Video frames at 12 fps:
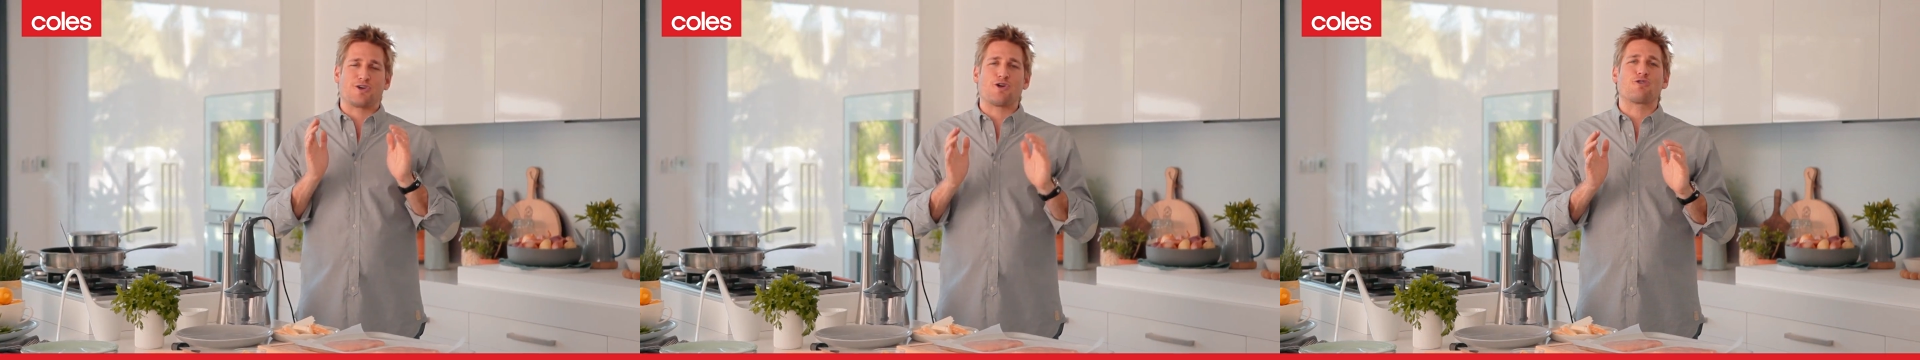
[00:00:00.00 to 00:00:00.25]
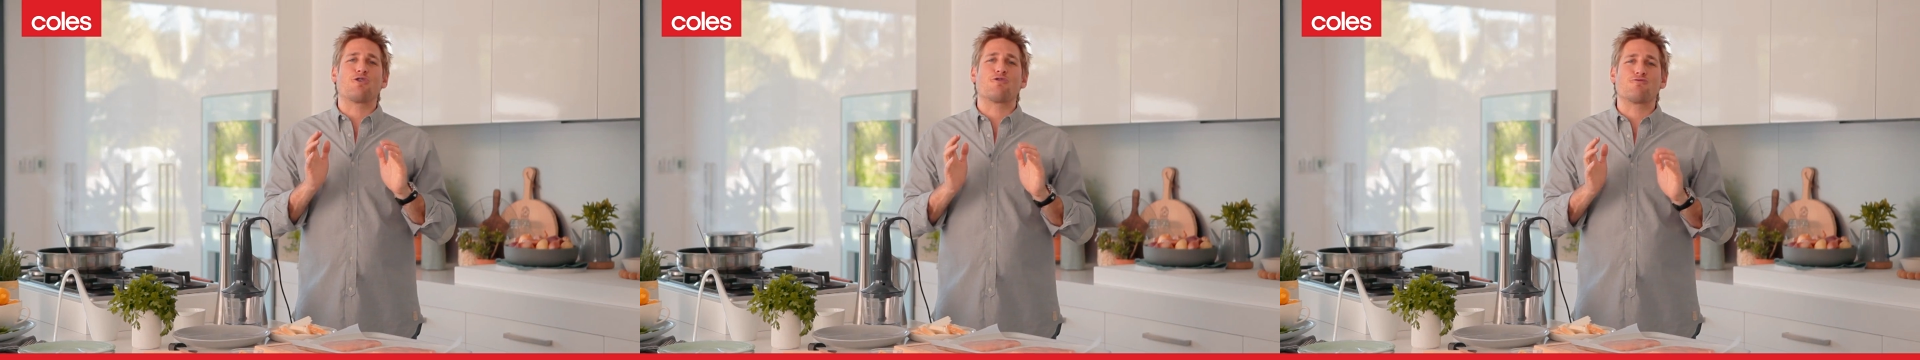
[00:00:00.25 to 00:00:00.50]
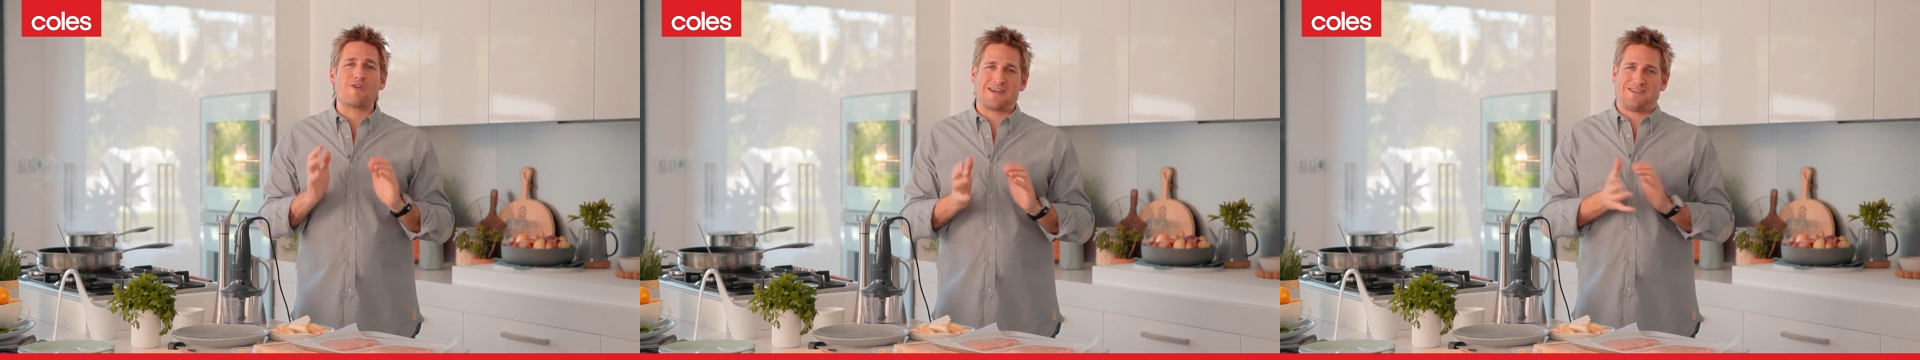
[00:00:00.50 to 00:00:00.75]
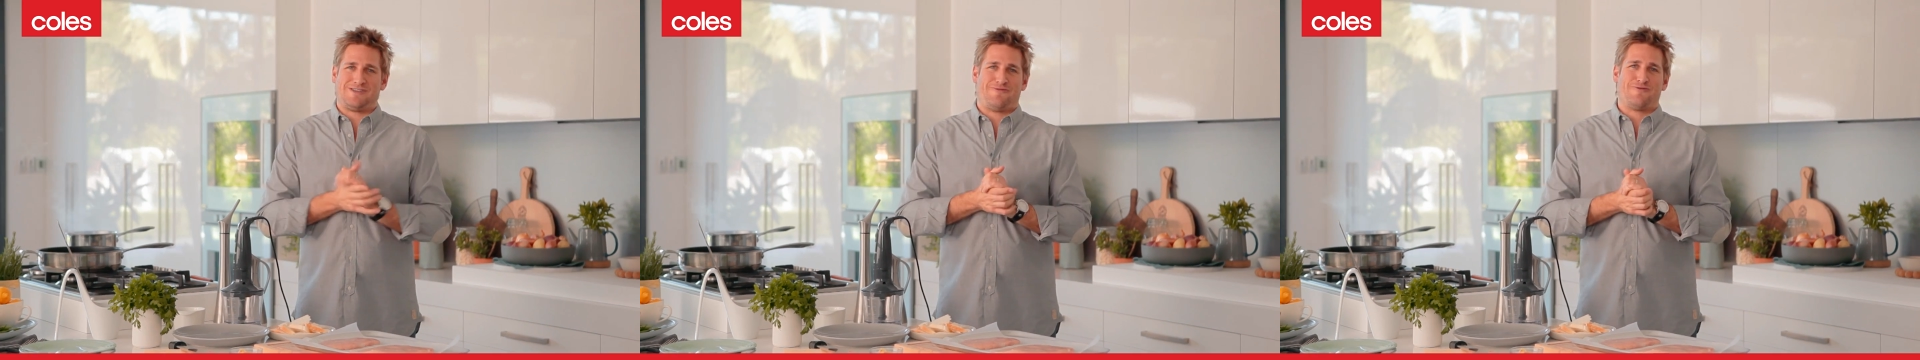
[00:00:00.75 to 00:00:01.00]
go
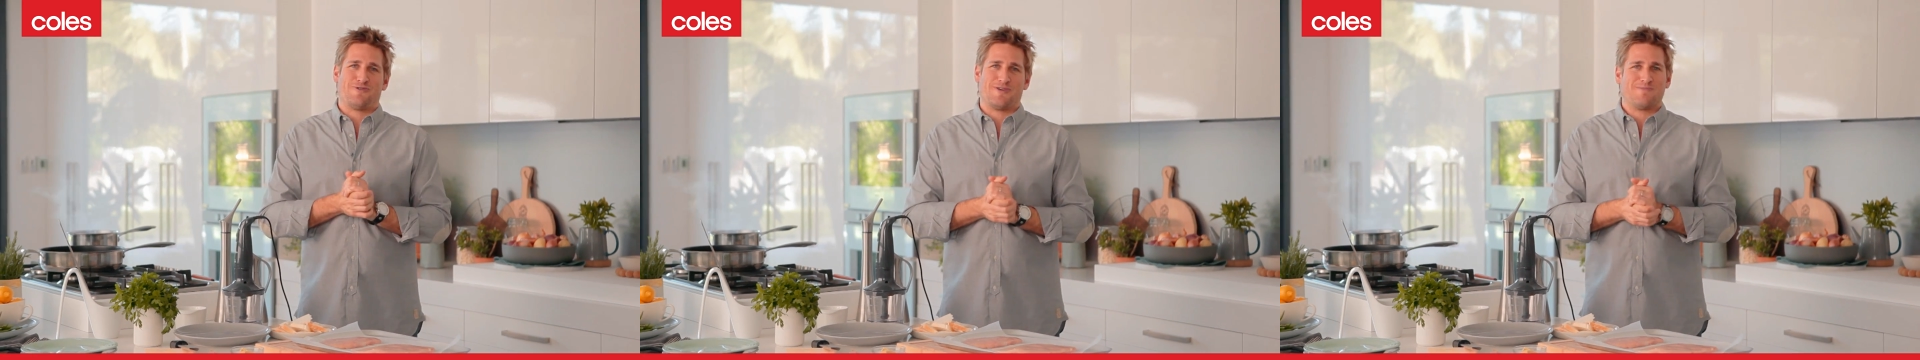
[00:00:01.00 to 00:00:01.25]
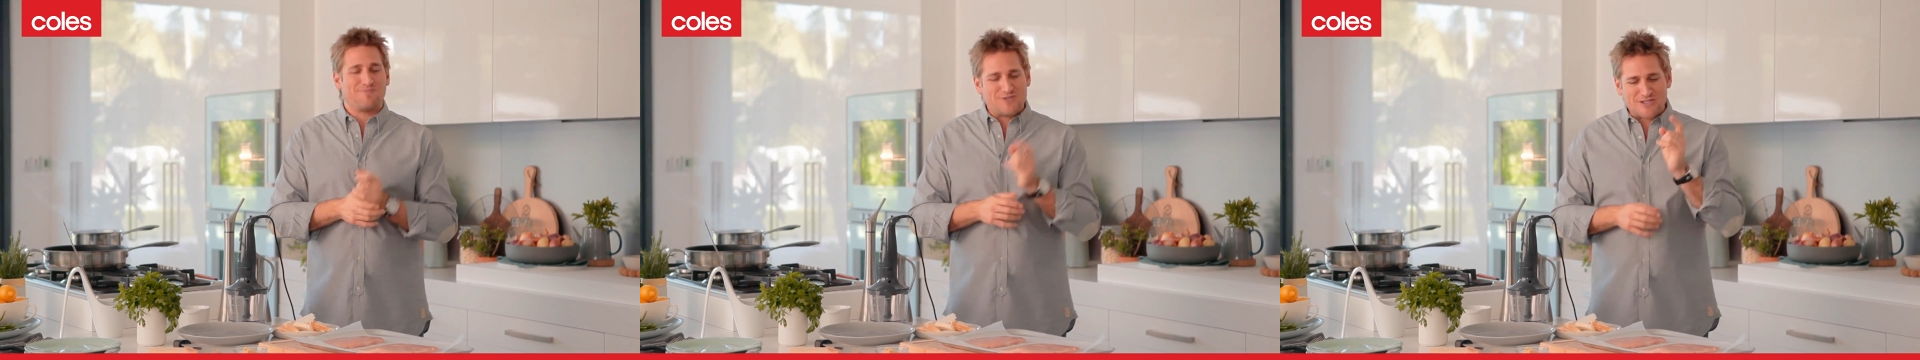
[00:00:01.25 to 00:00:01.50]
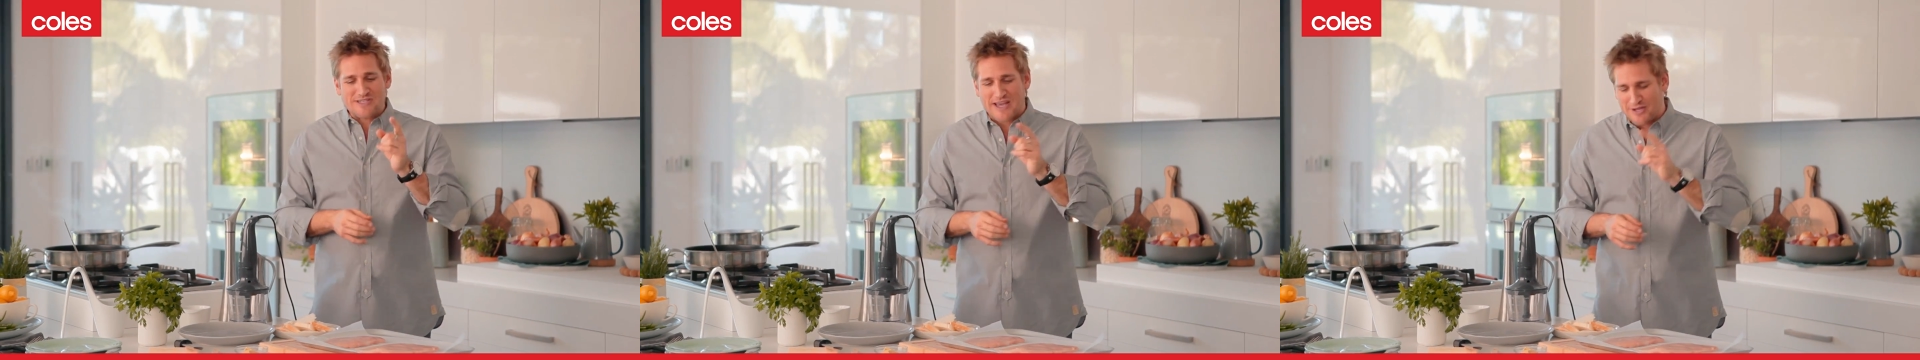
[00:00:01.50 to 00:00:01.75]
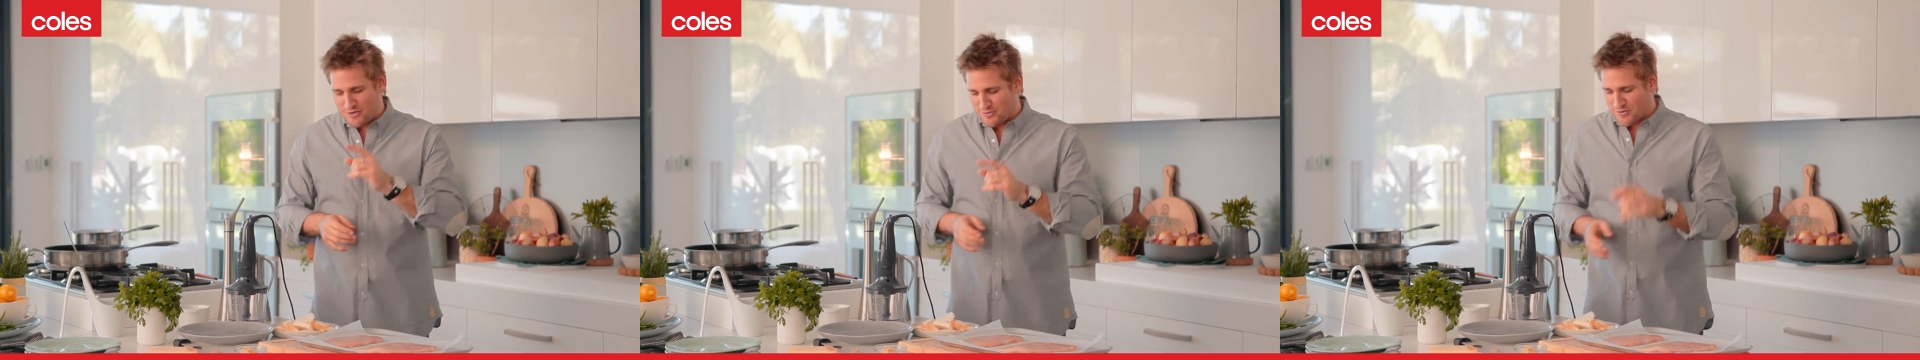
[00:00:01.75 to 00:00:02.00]
crazy for it. This is how
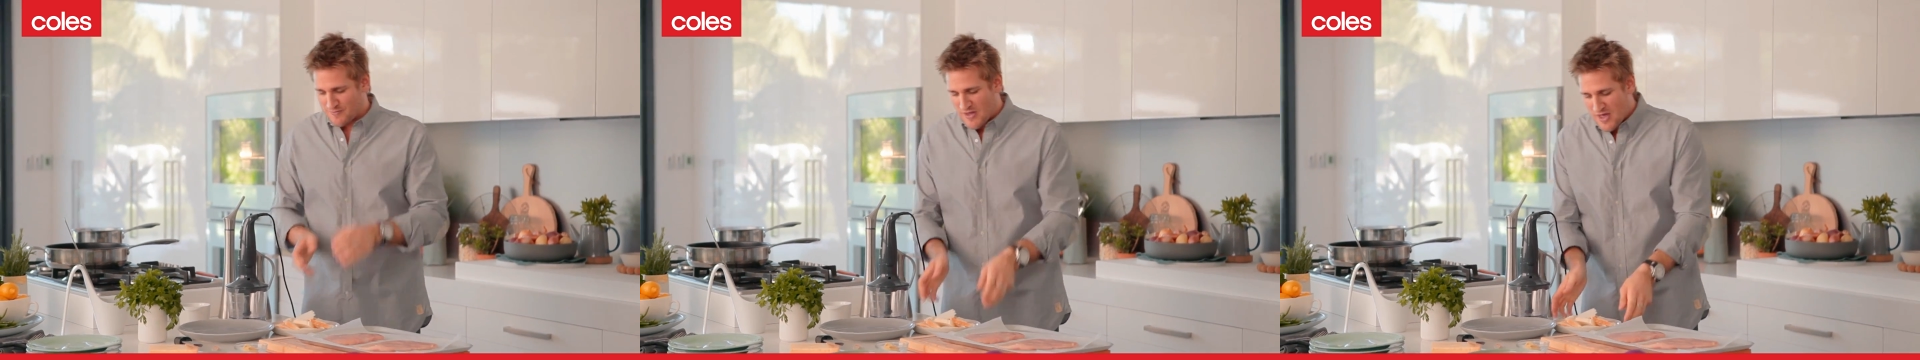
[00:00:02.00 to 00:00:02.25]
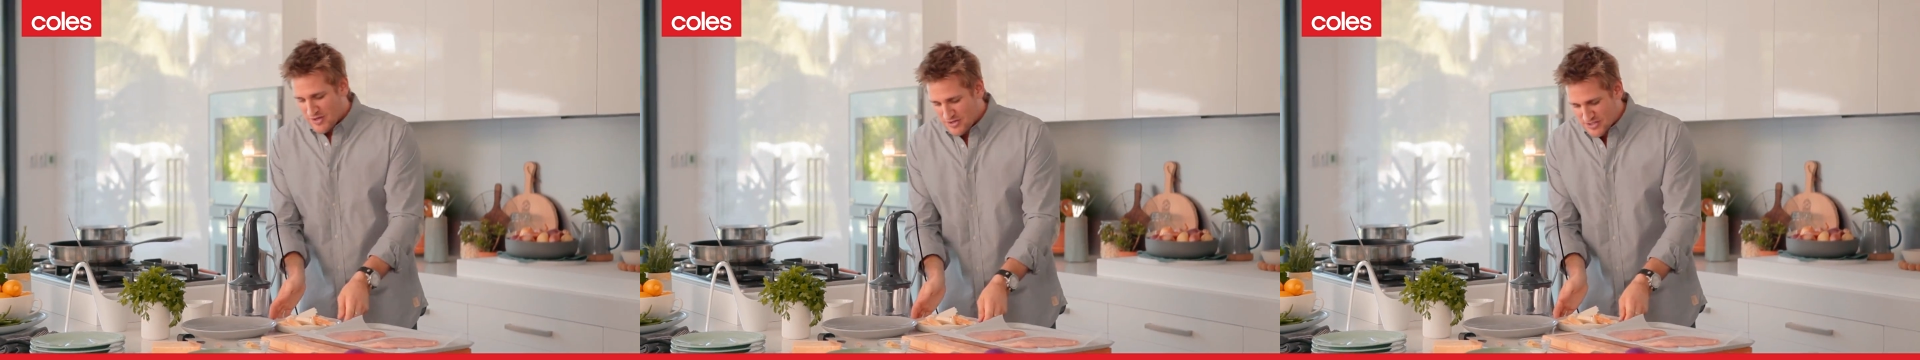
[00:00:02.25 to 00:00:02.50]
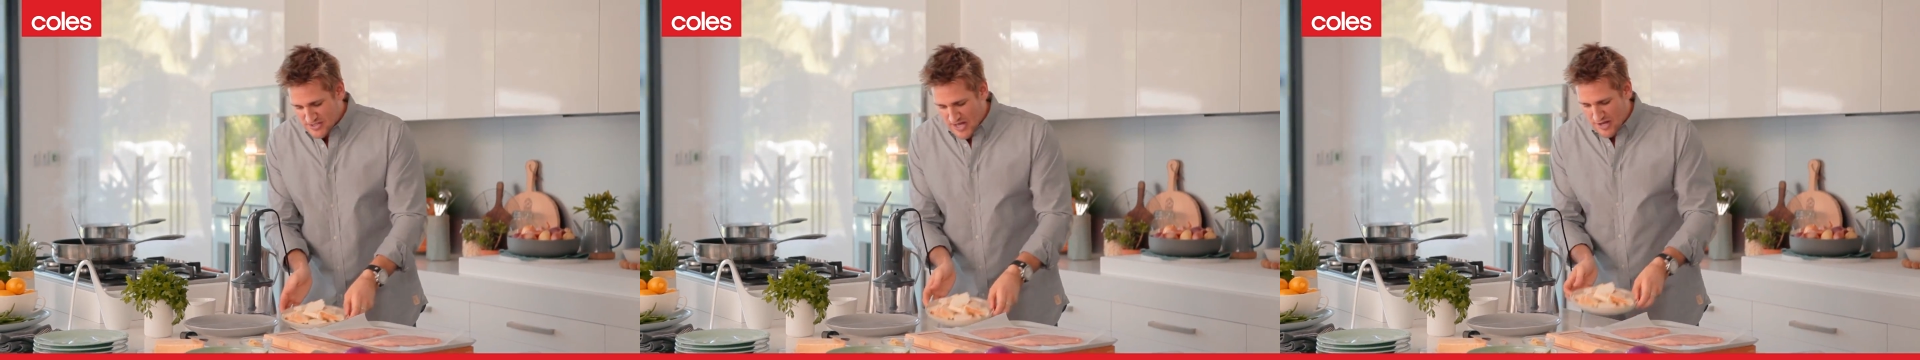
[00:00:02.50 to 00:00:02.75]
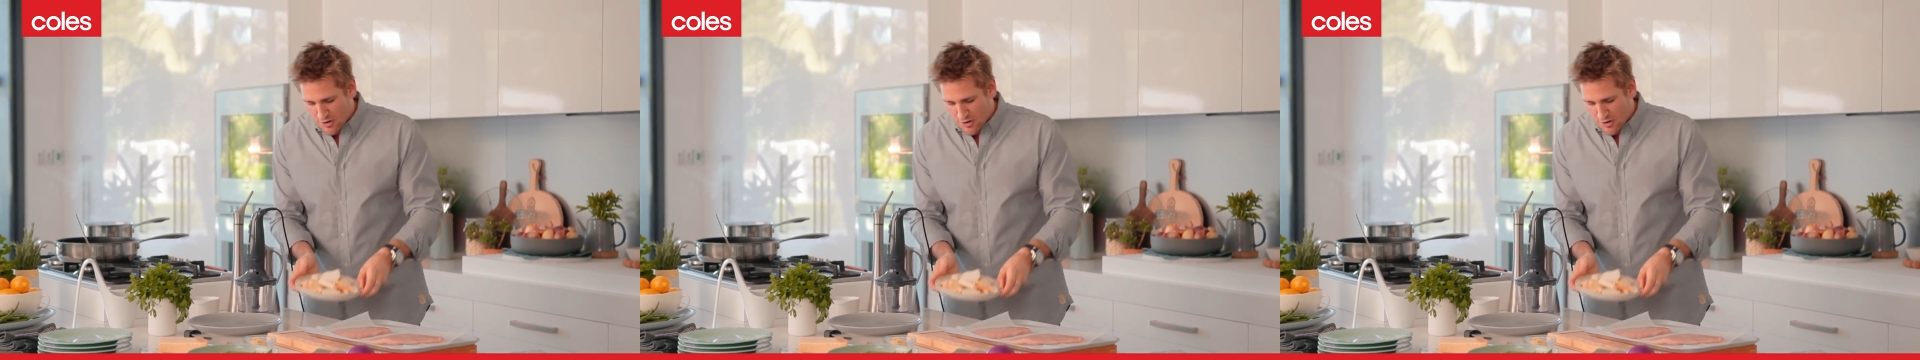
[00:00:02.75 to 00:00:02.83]
you do it. You start